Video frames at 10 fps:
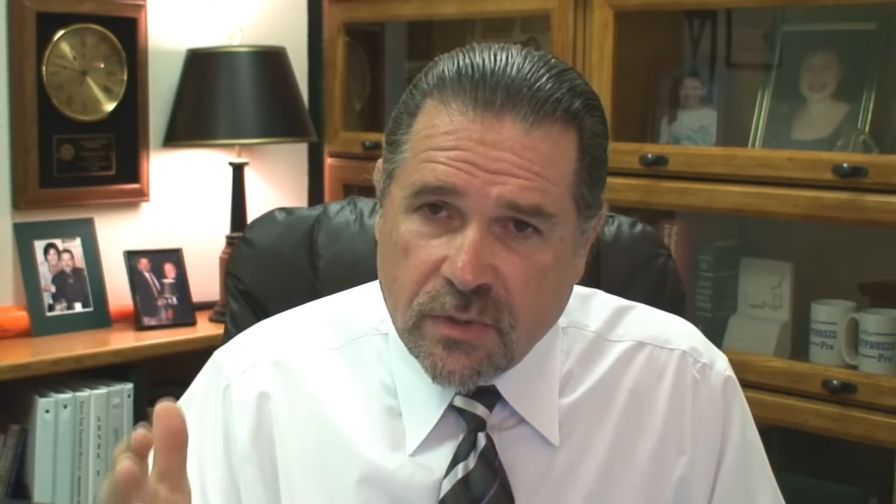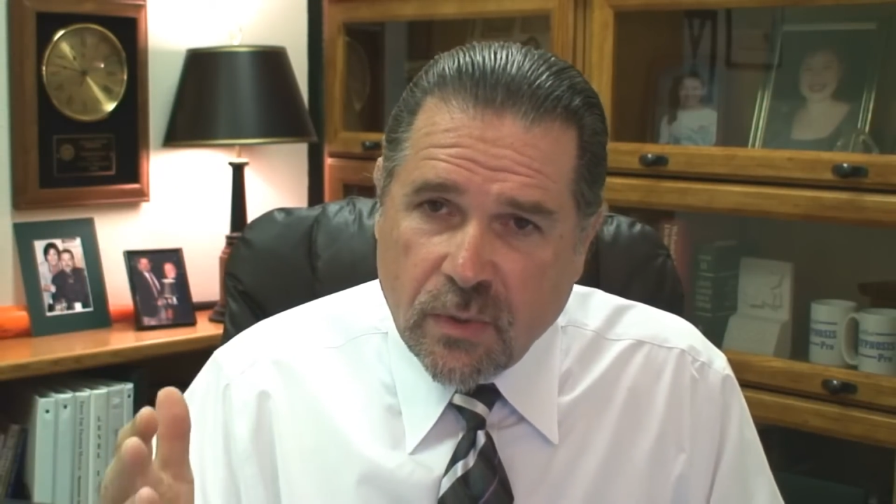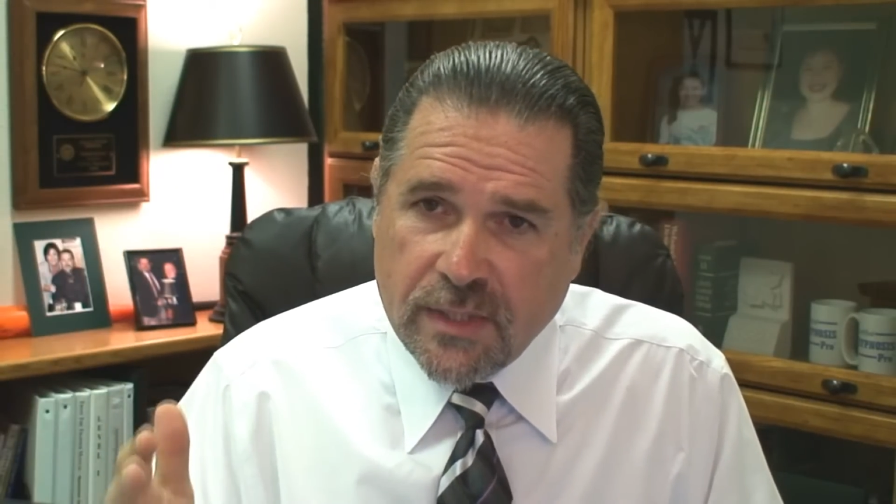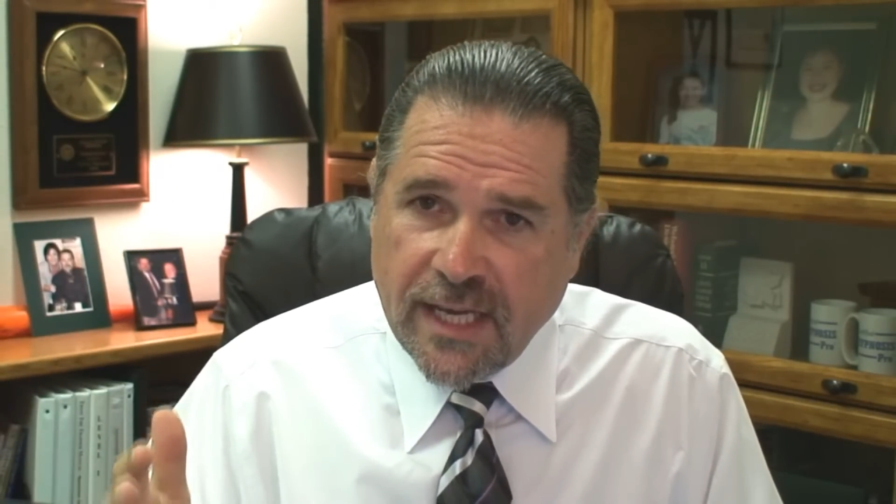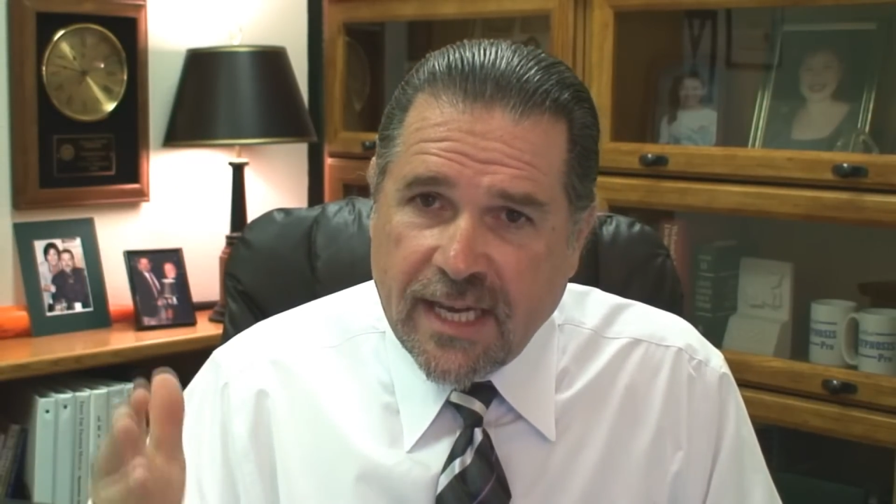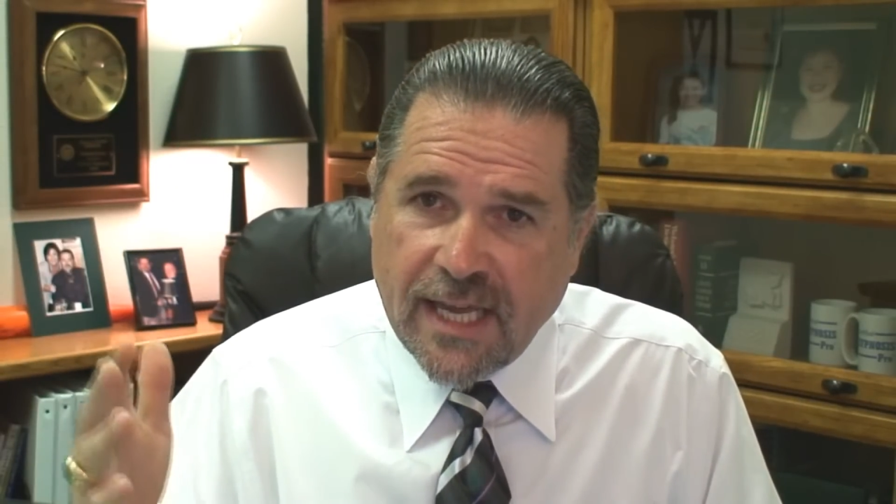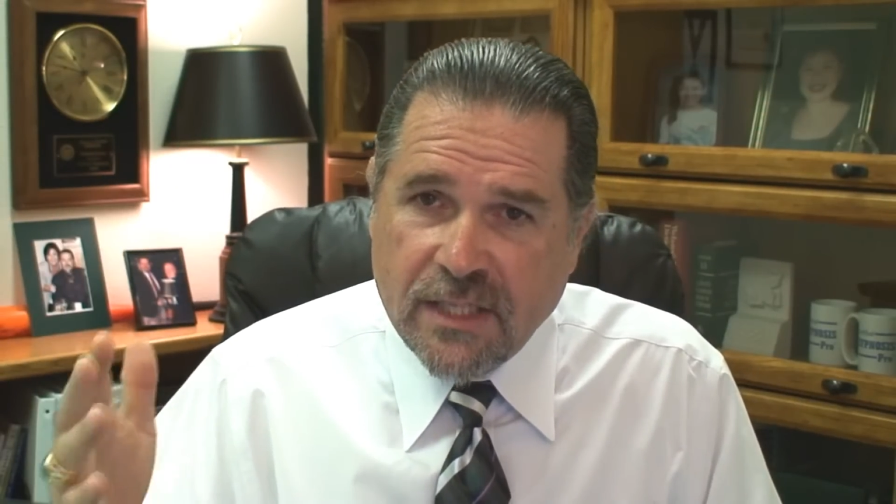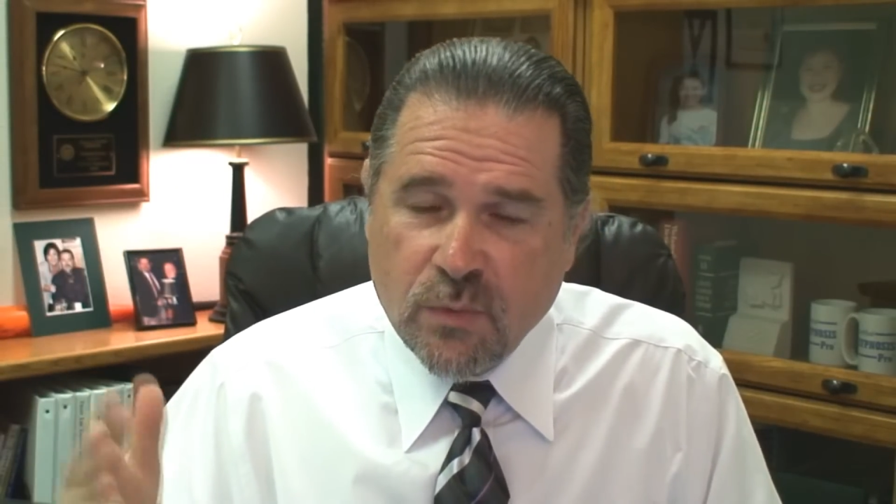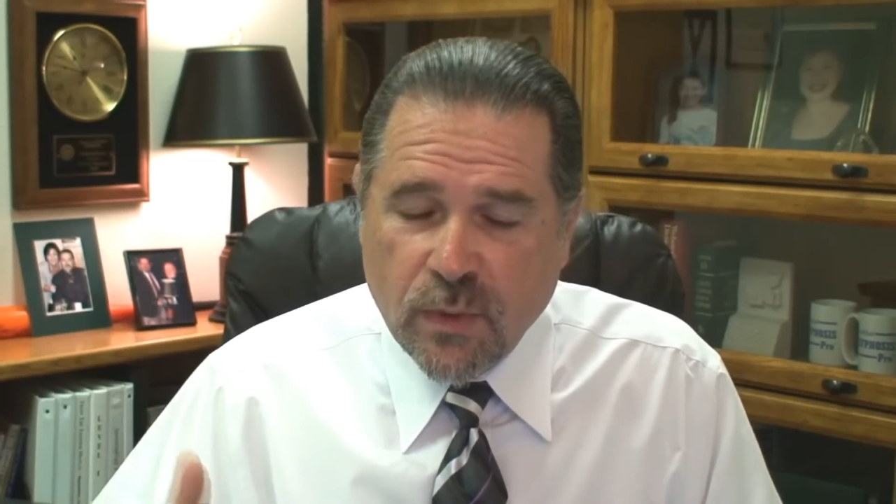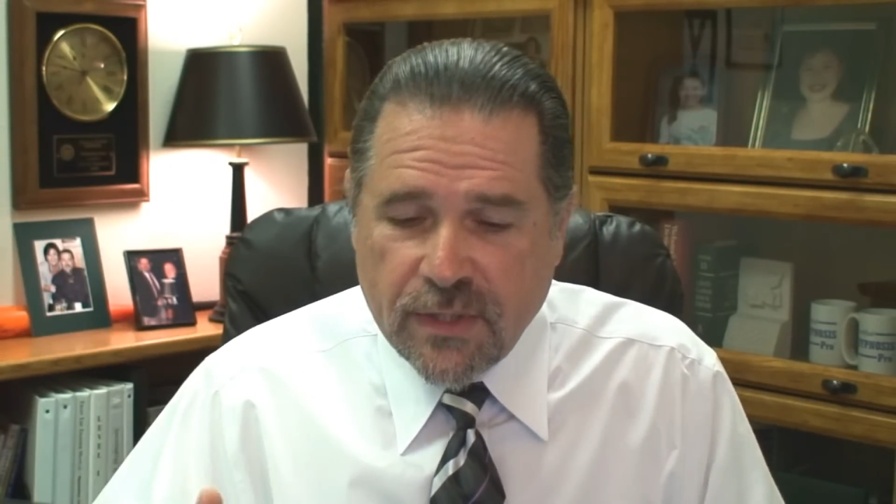or
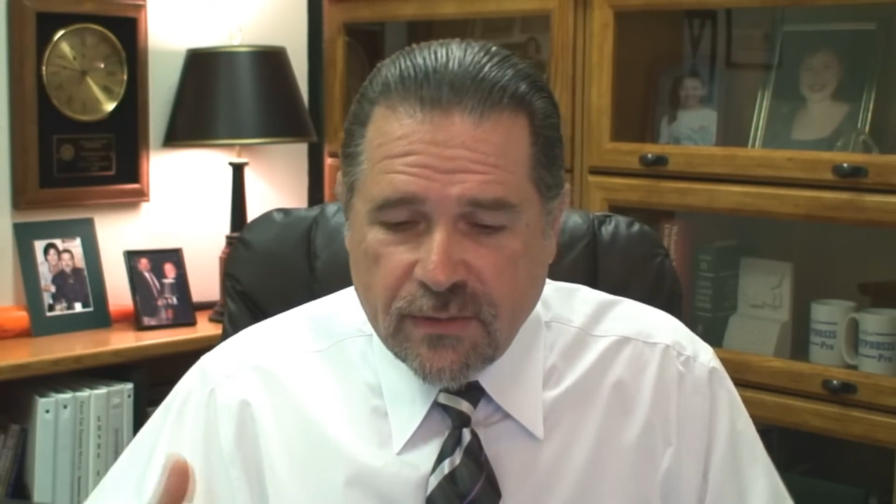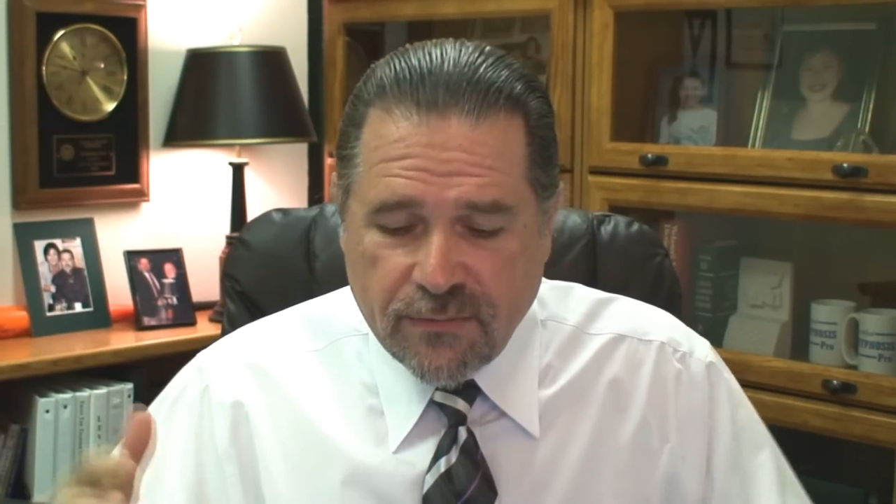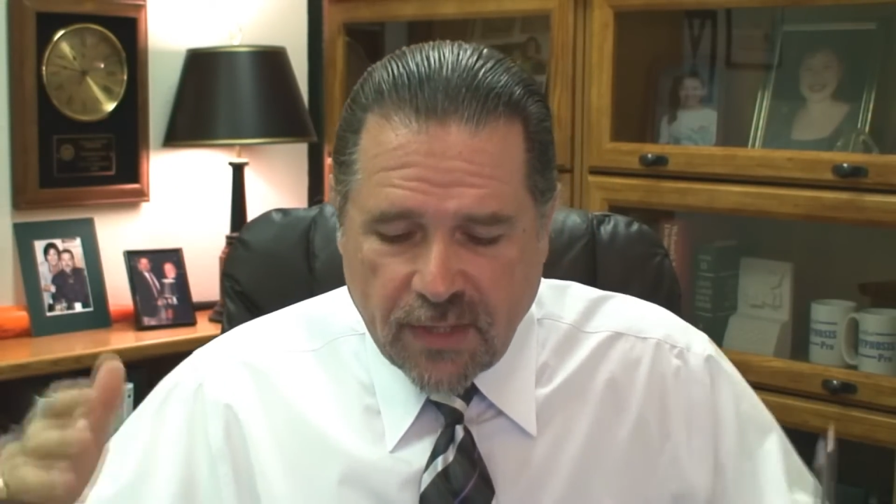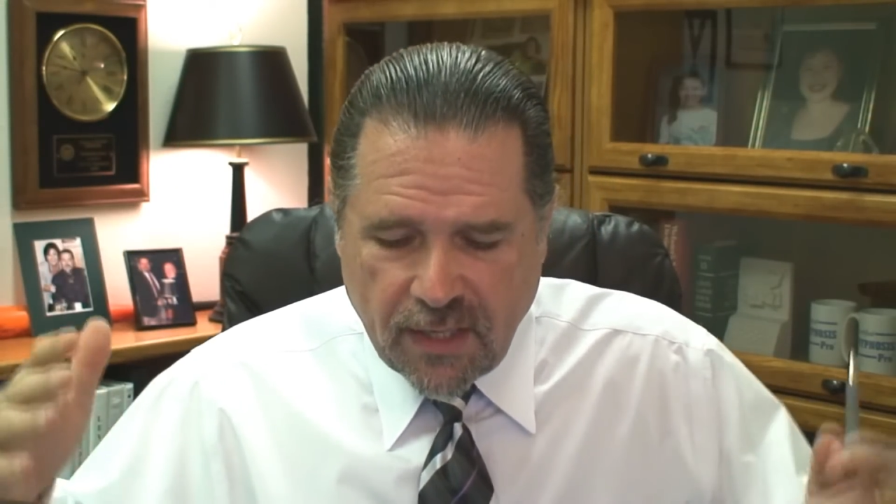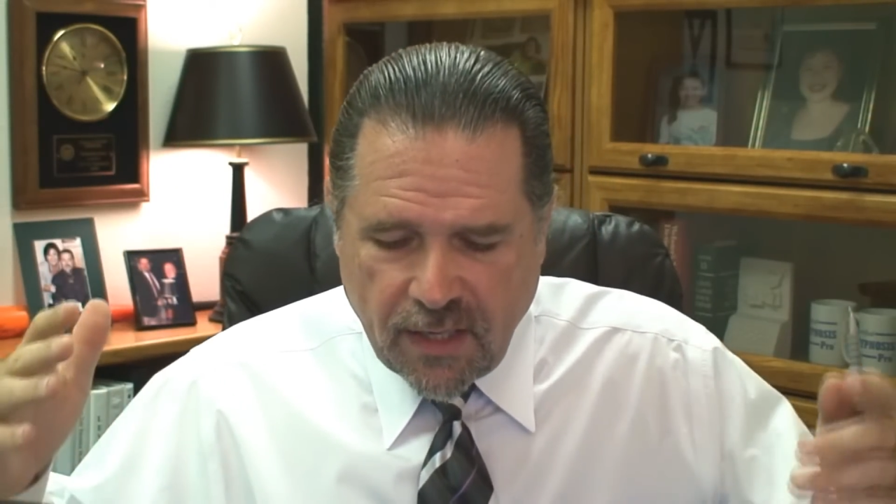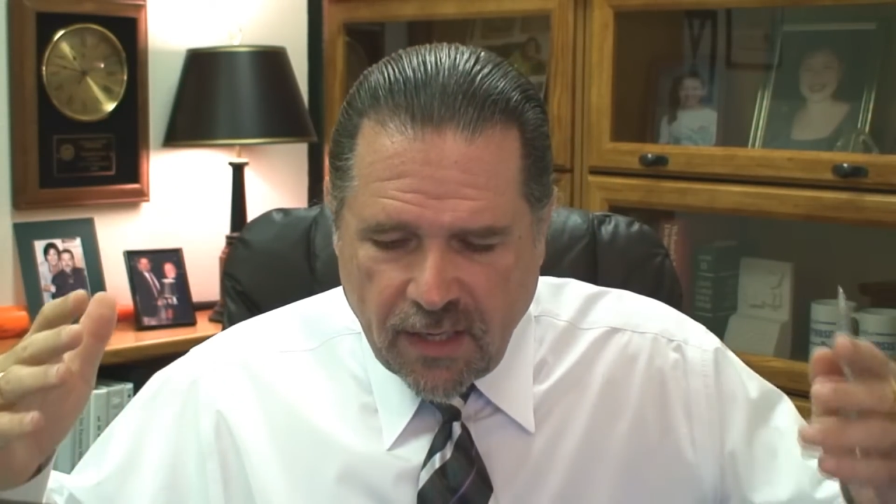decades worth of